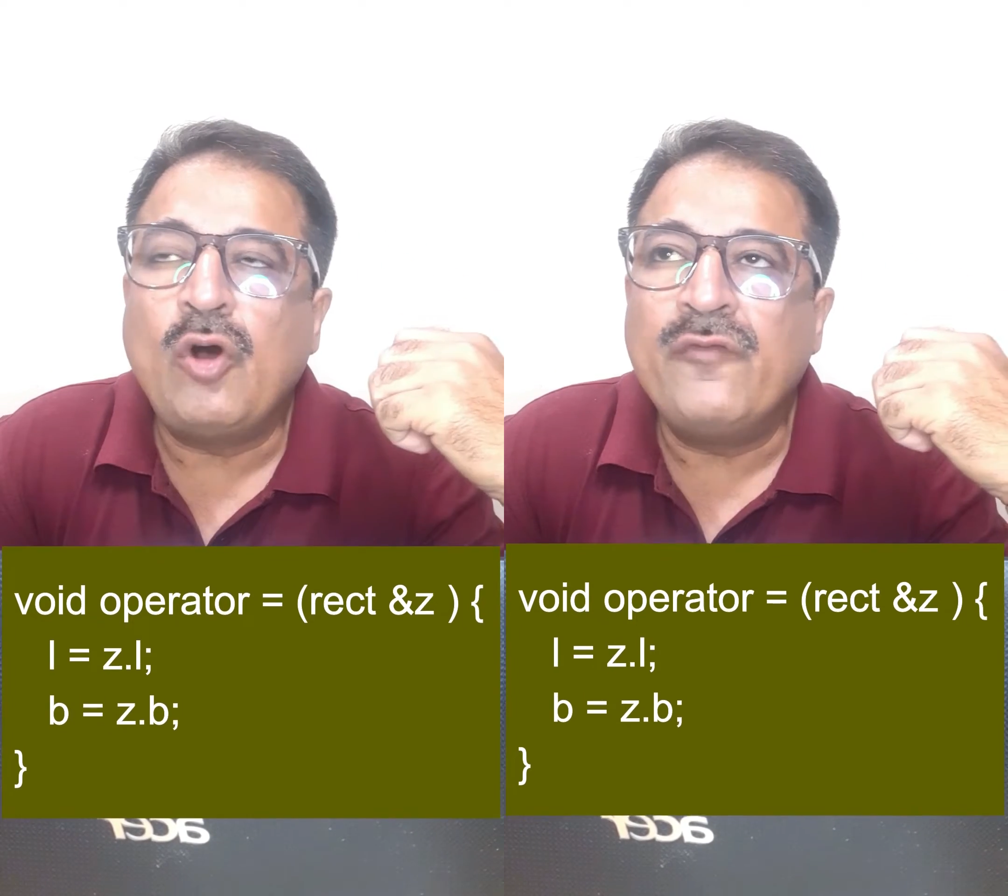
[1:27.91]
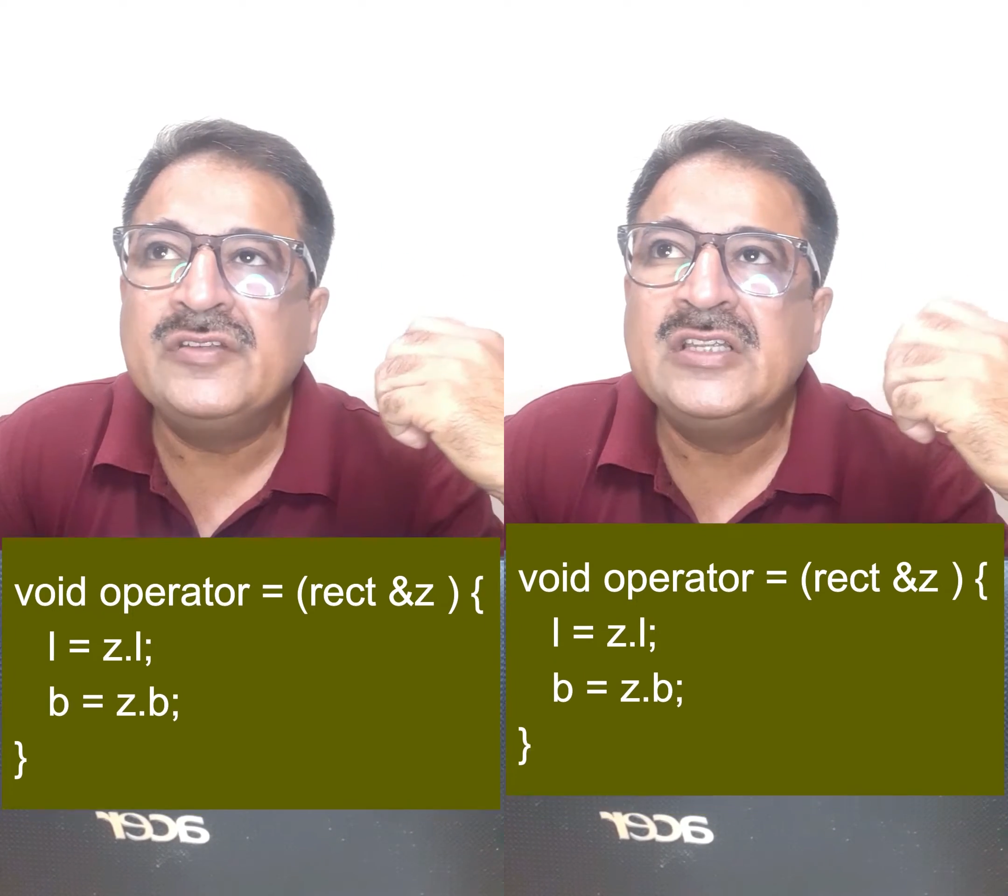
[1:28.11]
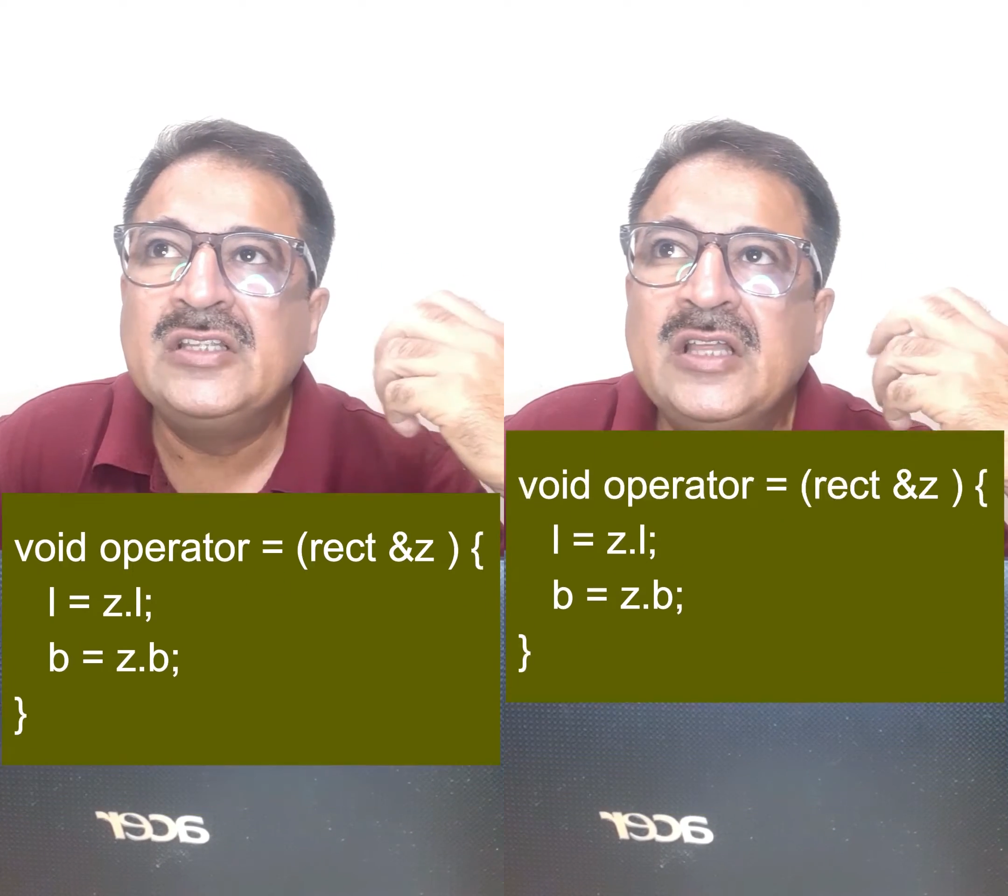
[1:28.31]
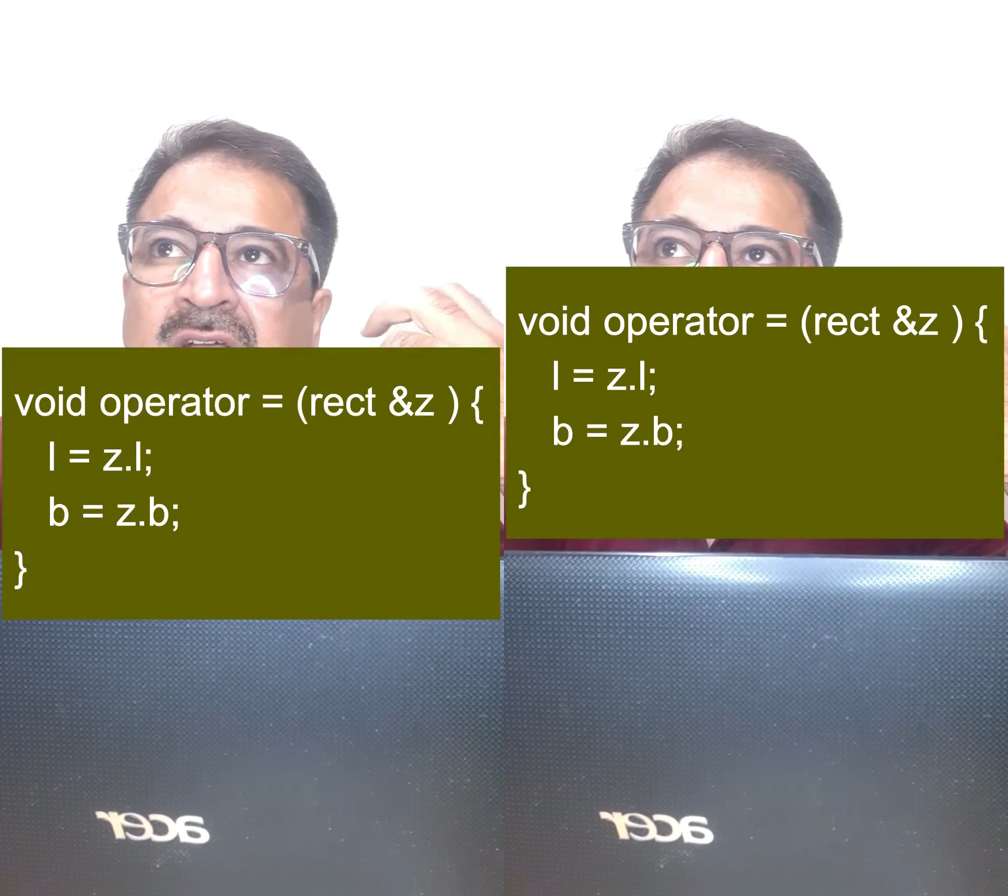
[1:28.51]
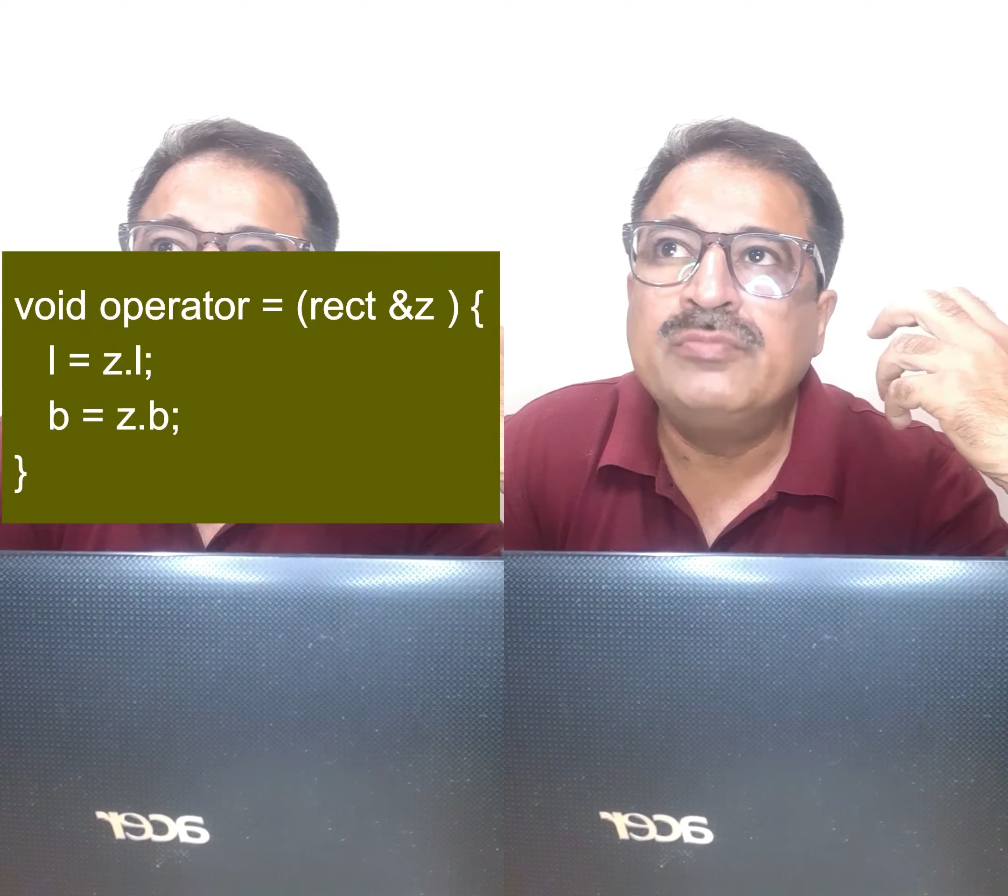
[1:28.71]
Obviously,
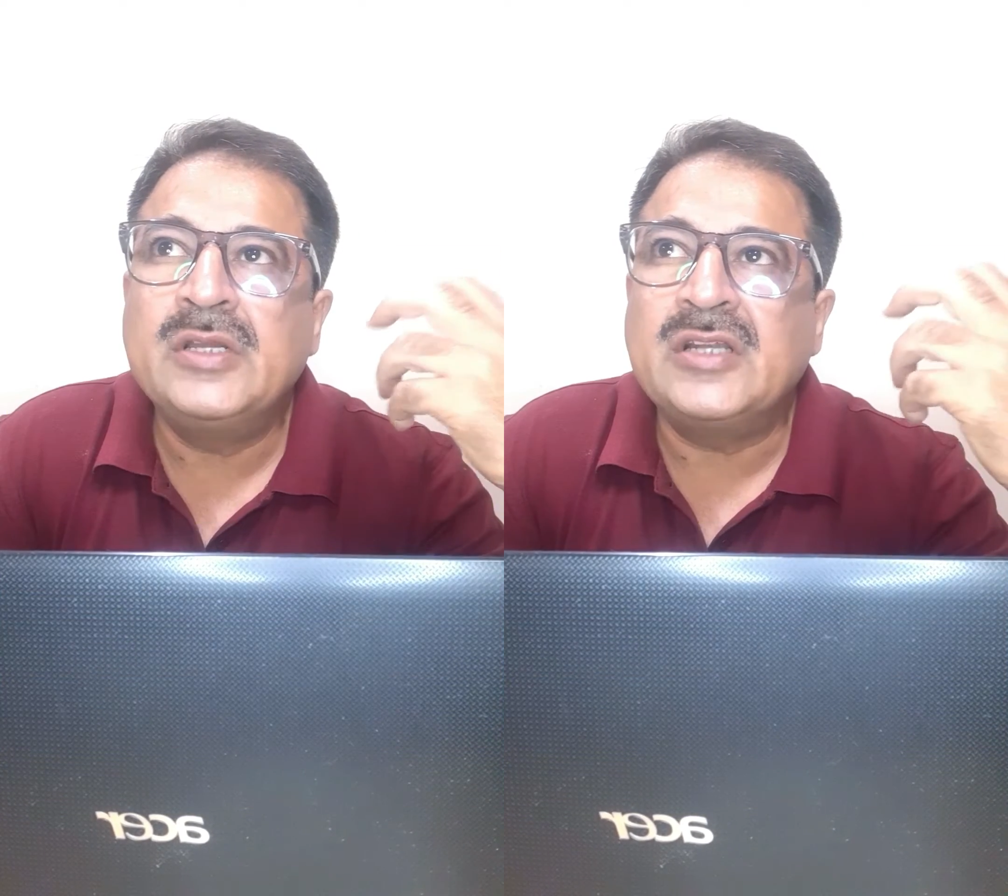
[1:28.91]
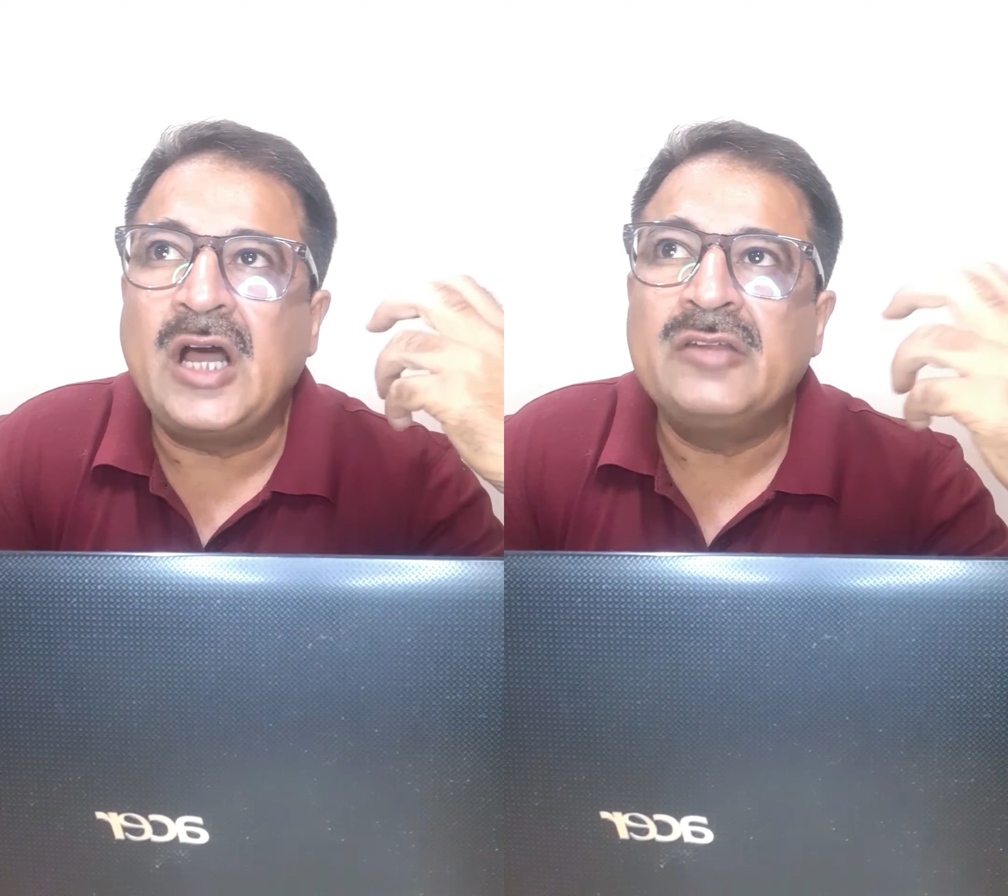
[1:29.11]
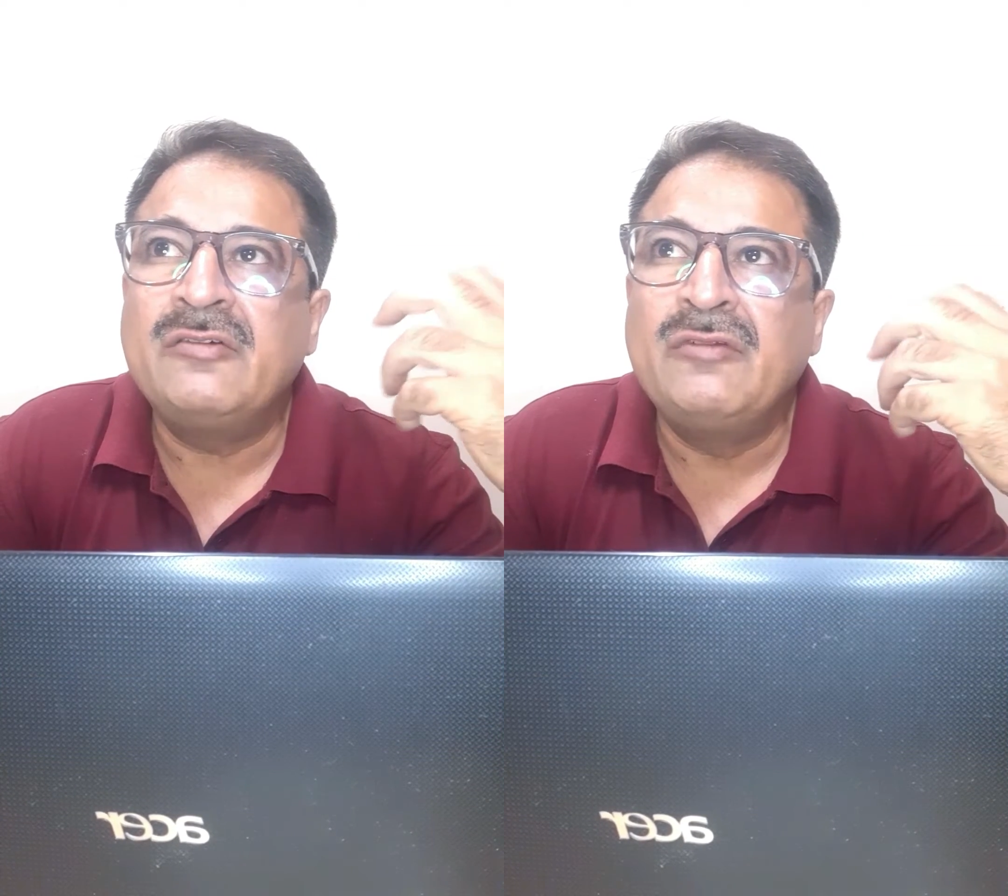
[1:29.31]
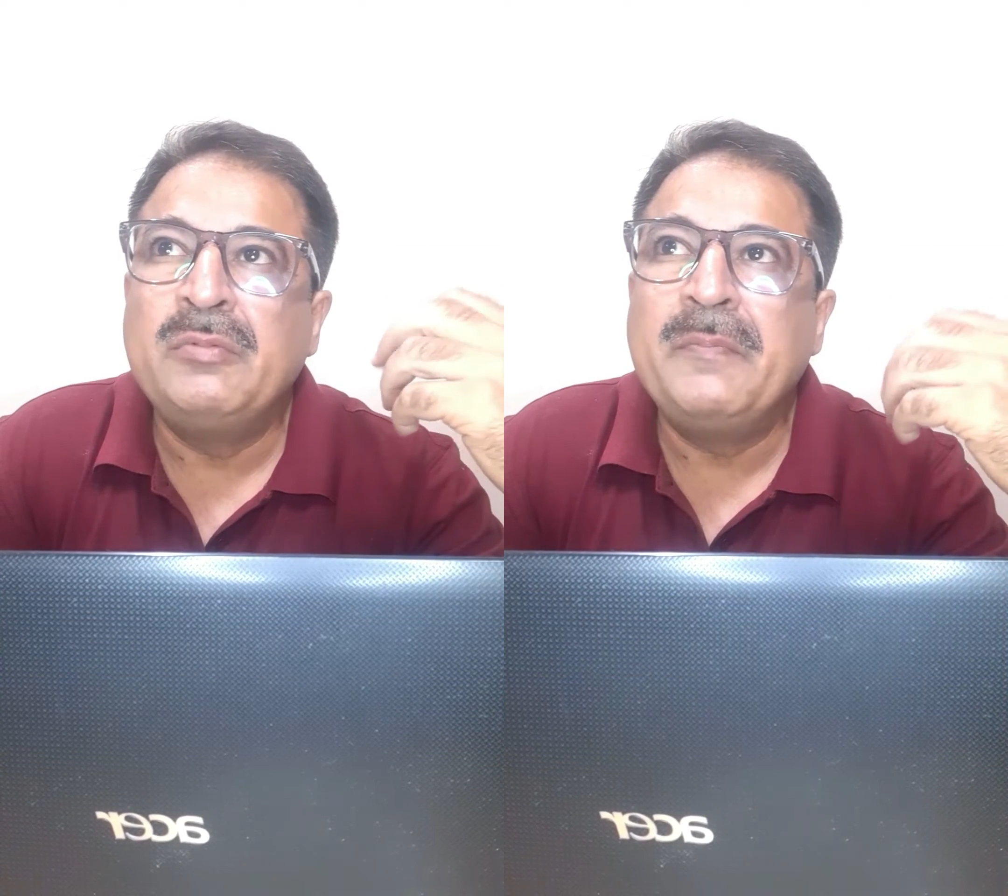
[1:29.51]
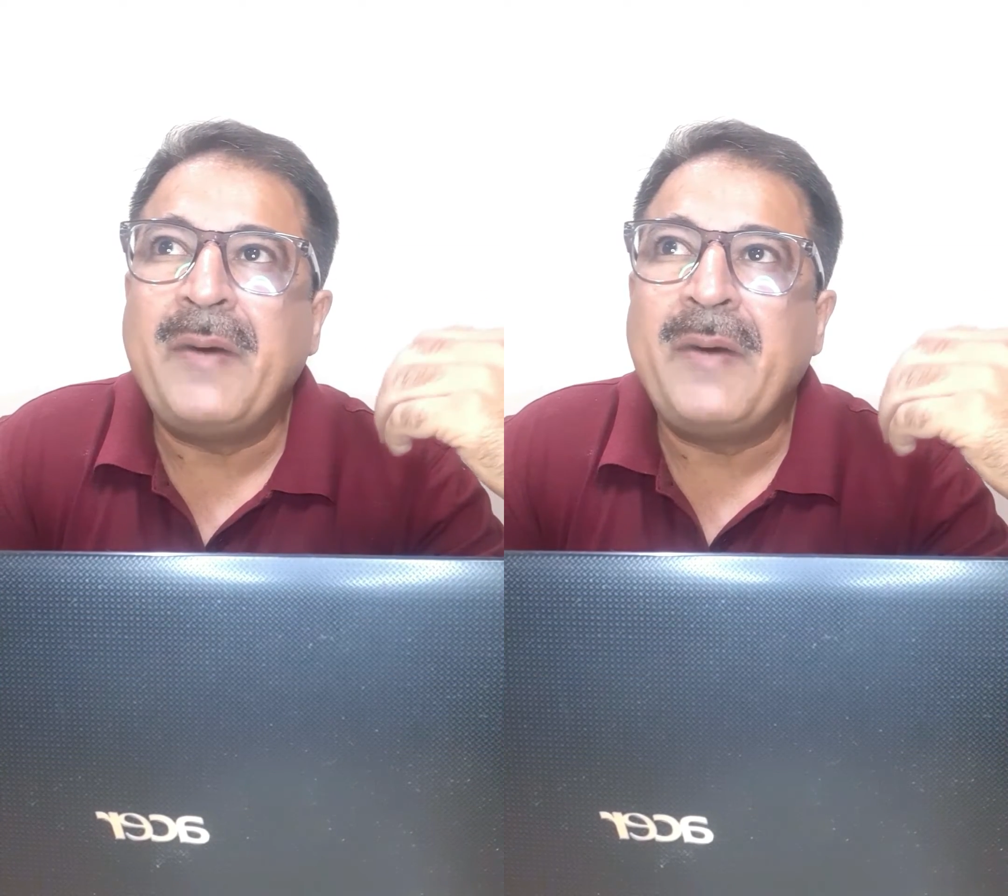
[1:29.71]
the object R1 will be